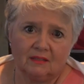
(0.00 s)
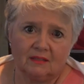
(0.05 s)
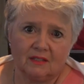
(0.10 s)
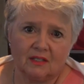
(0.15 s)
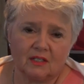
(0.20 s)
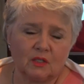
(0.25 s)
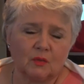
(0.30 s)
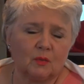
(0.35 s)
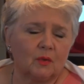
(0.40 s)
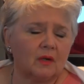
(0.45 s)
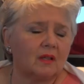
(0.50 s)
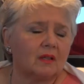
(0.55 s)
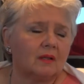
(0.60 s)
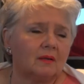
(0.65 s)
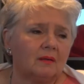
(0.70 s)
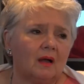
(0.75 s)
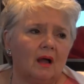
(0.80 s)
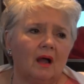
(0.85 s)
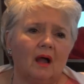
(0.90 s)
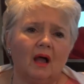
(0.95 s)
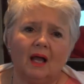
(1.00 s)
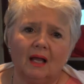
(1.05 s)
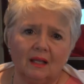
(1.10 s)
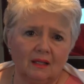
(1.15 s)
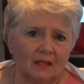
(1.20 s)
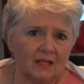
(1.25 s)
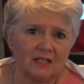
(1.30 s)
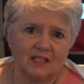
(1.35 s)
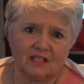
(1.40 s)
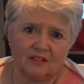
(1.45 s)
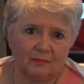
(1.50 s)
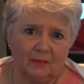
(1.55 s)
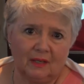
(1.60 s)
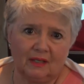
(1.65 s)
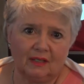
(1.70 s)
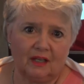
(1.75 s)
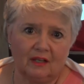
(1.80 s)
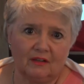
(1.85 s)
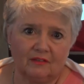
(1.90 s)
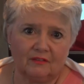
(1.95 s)
This is one of the highlights of
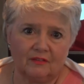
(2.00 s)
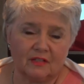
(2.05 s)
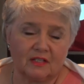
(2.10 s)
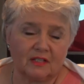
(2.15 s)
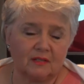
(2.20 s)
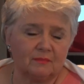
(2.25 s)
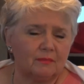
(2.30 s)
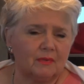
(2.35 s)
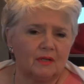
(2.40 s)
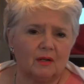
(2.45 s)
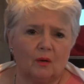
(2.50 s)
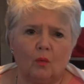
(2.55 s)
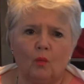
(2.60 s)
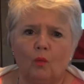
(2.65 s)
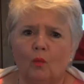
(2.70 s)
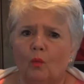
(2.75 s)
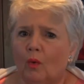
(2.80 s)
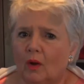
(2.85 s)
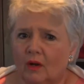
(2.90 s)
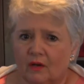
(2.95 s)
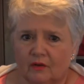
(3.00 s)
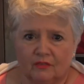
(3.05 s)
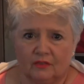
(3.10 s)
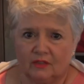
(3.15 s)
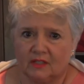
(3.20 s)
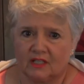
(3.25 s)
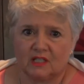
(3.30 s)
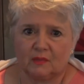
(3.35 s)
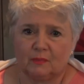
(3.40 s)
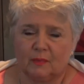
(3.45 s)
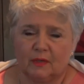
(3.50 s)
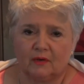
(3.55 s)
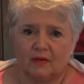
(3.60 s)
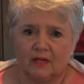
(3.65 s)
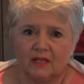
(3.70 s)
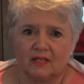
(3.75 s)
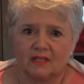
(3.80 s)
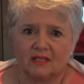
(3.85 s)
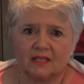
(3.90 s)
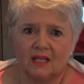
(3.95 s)
my life. It's been a wonderful
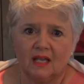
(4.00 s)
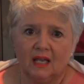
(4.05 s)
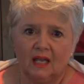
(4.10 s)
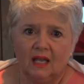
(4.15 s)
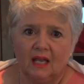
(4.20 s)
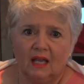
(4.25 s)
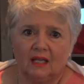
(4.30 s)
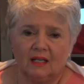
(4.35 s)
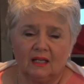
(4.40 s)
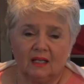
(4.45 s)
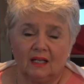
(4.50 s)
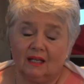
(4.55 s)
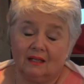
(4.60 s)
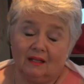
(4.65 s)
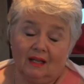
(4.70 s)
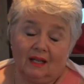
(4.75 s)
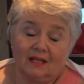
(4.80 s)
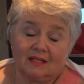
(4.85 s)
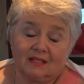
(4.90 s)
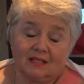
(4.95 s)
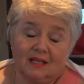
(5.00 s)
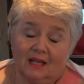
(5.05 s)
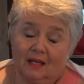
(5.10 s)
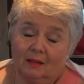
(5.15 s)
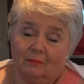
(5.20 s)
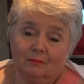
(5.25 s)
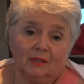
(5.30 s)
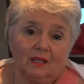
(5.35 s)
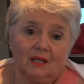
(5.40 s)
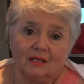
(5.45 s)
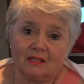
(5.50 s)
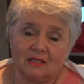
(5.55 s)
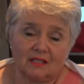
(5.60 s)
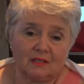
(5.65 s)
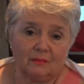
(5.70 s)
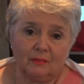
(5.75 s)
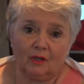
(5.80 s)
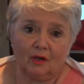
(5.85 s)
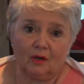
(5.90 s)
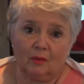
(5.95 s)
experience. And again, like I say, I'm blessed
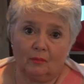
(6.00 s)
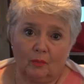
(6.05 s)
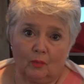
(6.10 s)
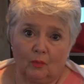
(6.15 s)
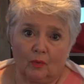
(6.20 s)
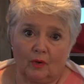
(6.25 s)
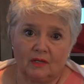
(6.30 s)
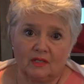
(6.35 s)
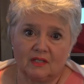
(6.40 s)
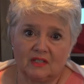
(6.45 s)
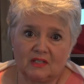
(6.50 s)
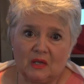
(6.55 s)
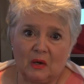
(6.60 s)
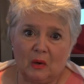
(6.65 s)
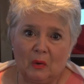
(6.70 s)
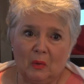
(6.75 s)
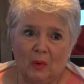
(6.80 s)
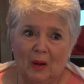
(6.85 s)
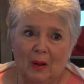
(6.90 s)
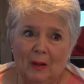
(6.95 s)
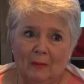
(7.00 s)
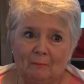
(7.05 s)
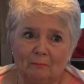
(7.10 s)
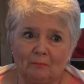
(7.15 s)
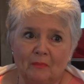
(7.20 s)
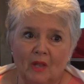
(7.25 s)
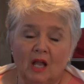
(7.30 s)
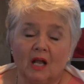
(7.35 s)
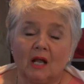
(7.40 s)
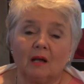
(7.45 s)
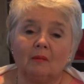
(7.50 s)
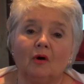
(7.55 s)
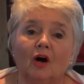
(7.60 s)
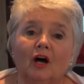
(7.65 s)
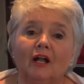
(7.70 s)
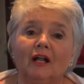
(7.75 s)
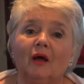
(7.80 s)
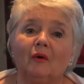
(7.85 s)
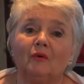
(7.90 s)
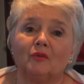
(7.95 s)
to be on board. So come
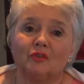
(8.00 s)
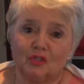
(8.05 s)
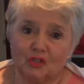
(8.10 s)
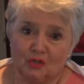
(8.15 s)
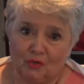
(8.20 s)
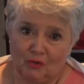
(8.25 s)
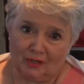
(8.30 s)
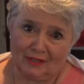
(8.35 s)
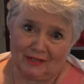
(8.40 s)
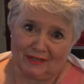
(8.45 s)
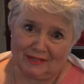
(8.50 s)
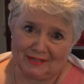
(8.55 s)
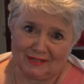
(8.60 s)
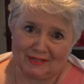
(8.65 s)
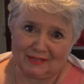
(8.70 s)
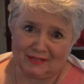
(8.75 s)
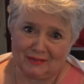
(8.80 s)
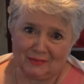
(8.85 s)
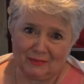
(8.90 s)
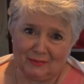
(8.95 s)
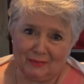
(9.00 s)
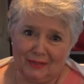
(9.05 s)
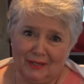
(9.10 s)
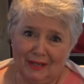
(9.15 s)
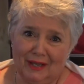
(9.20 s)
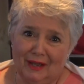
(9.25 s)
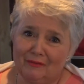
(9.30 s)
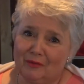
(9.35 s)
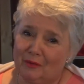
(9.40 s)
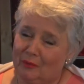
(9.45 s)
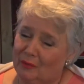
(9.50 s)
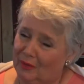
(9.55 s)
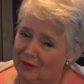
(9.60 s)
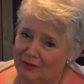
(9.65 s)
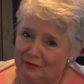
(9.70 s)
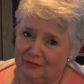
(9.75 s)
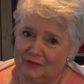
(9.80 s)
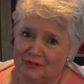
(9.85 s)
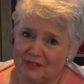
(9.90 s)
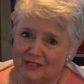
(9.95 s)
on out and join us. We have a
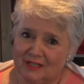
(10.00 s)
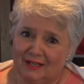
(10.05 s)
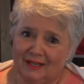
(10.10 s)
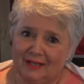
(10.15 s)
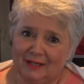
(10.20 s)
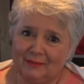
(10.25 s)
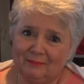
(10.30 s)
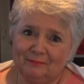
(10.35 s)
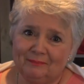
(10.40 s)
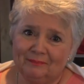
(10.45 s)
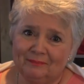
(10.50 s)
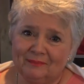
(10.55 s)
wonderful time.